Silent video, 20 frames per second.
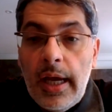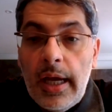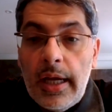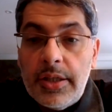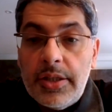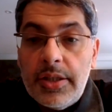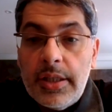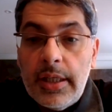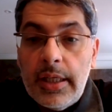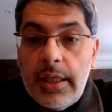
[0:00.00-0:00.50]

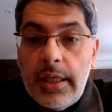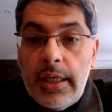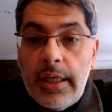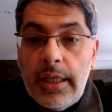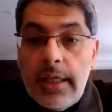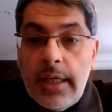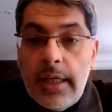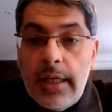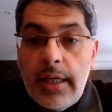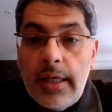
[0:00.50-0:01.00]

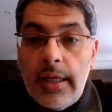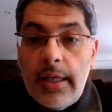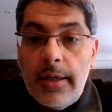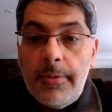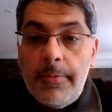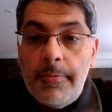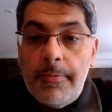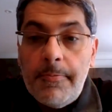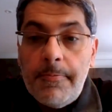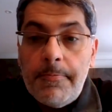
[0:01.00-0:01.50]
actually
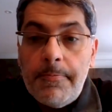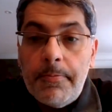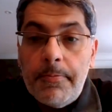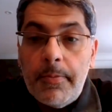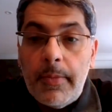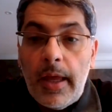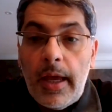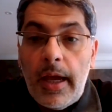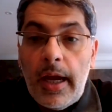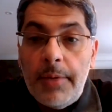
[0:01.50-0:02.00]

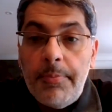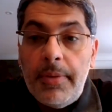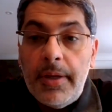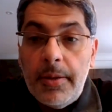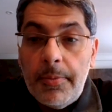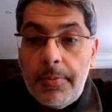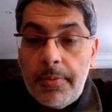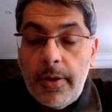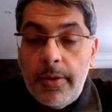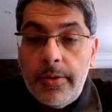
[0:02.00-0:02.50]
had
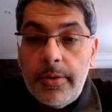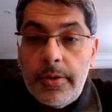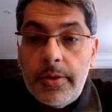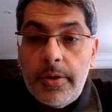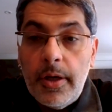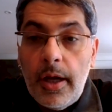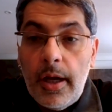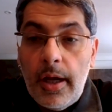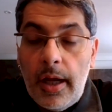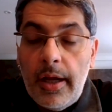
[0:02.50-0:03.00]
been
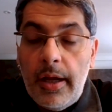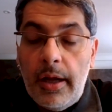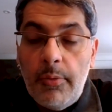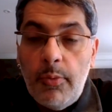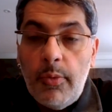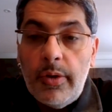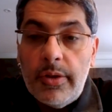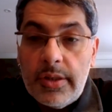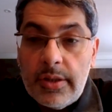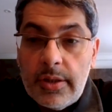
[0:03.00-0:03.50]
approached,
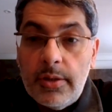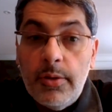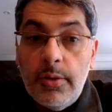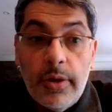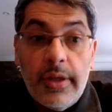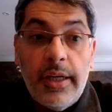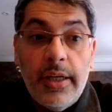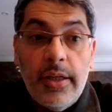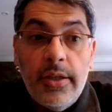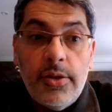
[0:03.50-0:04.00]
was
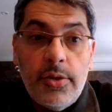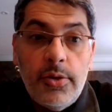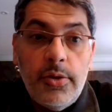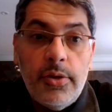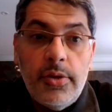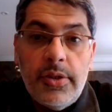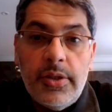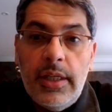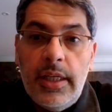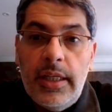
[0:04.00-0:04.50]
looking to
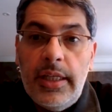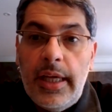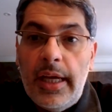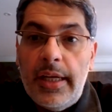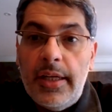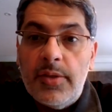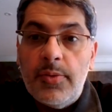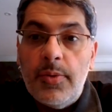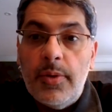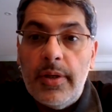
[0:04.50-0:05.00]

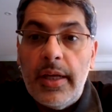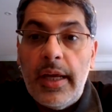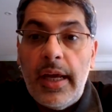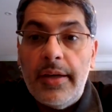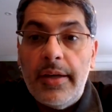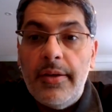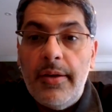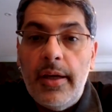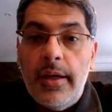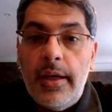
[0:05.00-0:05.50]
Lilyhead as well, and
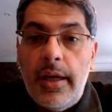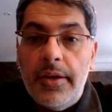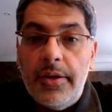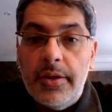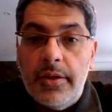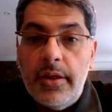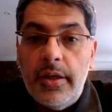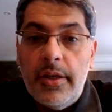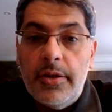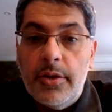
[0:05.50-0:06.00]
had
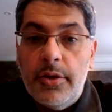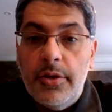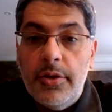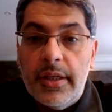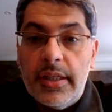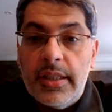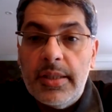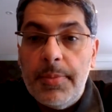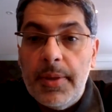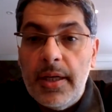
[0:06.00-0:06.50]
a good
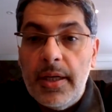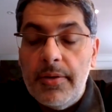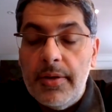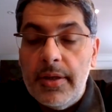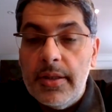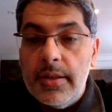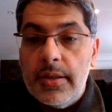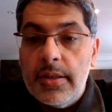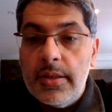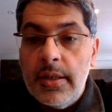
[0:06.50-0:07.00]

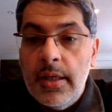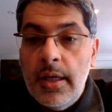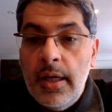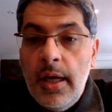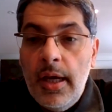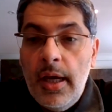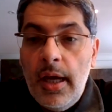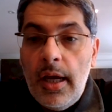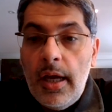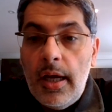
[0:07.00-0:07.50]
experience,
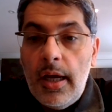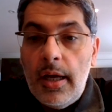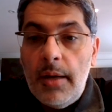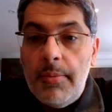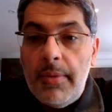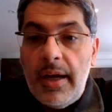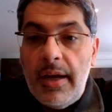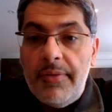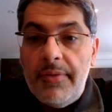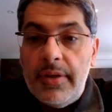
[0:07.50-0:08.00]

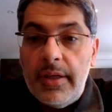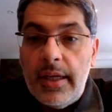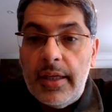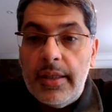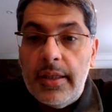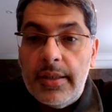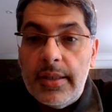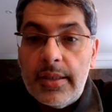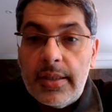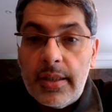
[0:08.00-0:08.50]
having had
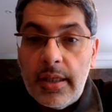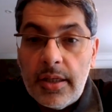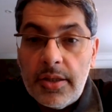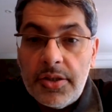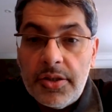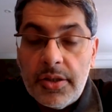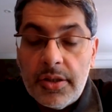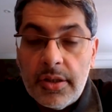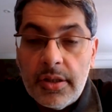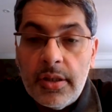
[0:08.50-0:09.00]
a
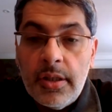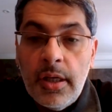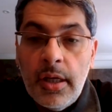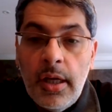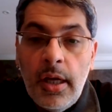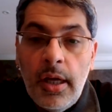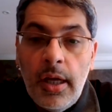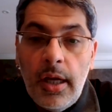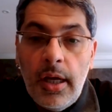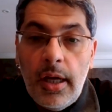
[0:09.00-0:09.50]
discussion
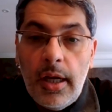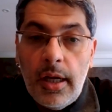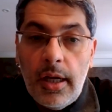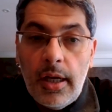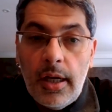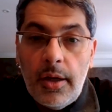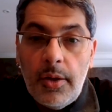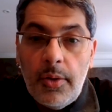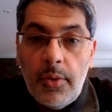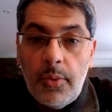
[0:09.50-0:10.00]

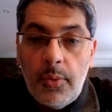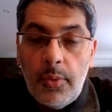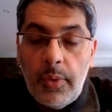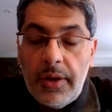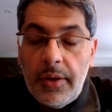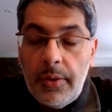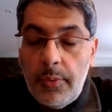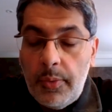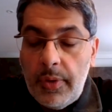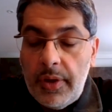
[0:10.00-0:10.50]

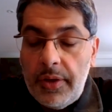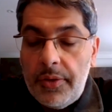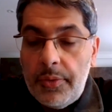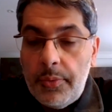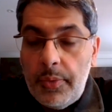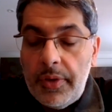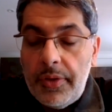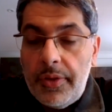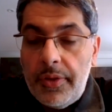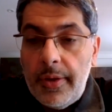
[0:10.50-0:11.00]

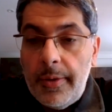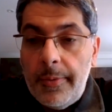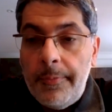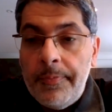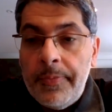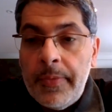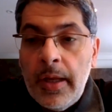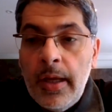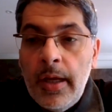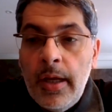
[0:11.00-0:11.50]
with
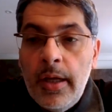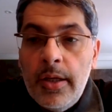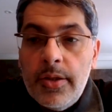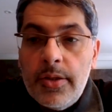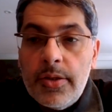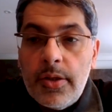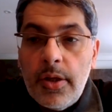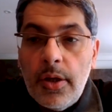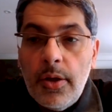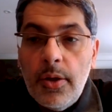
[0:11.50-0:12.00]
them.
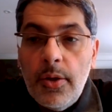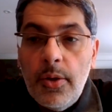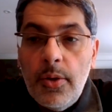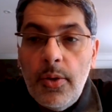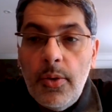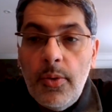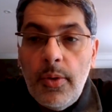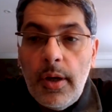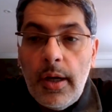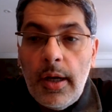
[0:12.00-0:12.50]

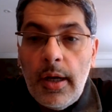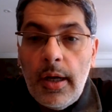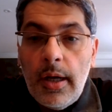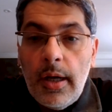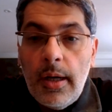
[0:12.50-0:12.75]
So